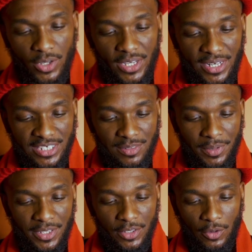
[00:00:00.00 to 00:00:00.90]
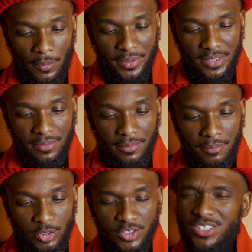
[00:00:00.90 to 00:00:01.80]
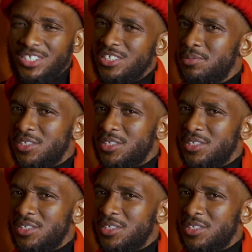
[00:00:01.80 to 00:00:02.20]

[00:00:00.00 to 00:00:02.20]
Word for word: what can I smell? But most of these,